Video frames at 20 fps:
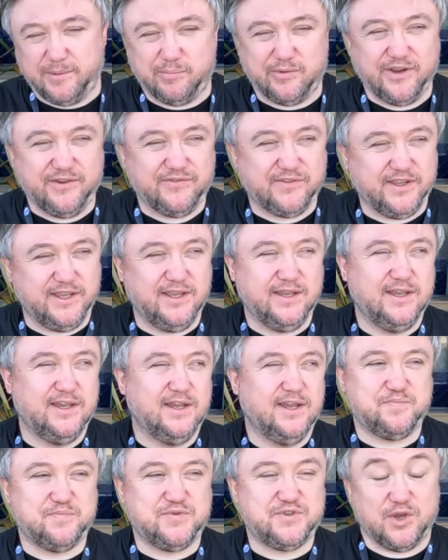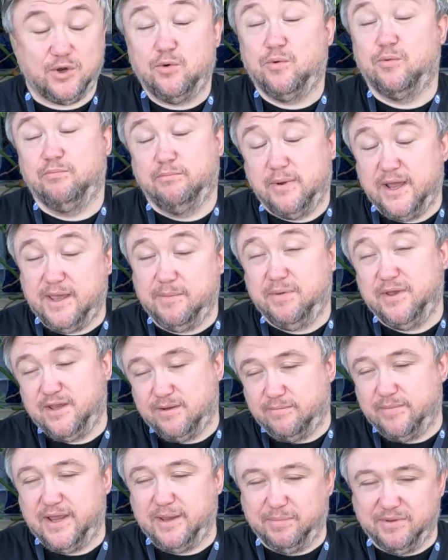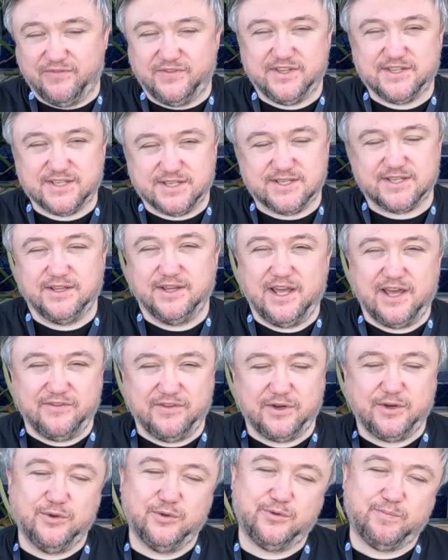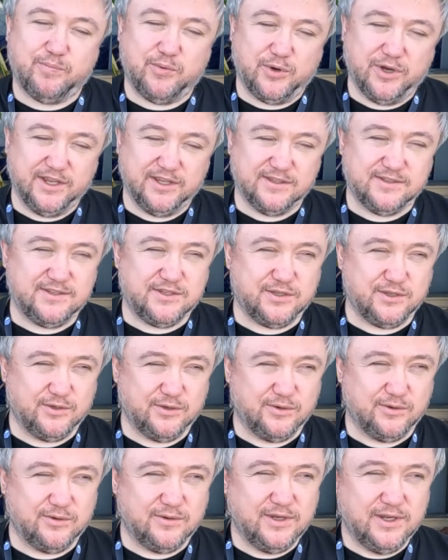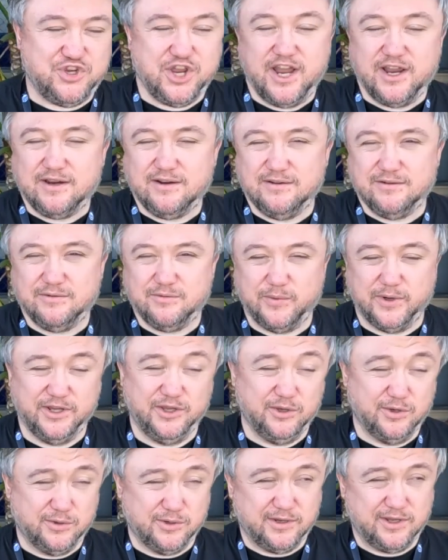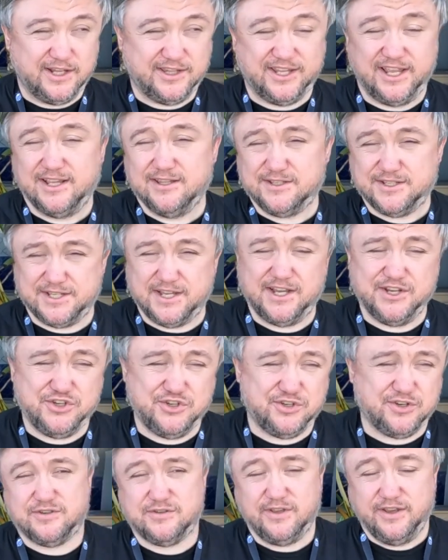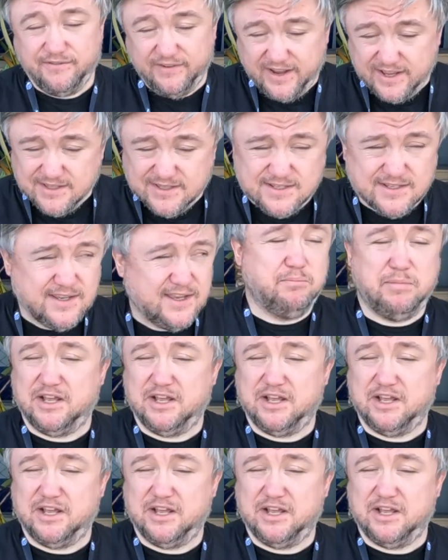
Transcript: briefly. So maybe this is another good point to check when you attend such events.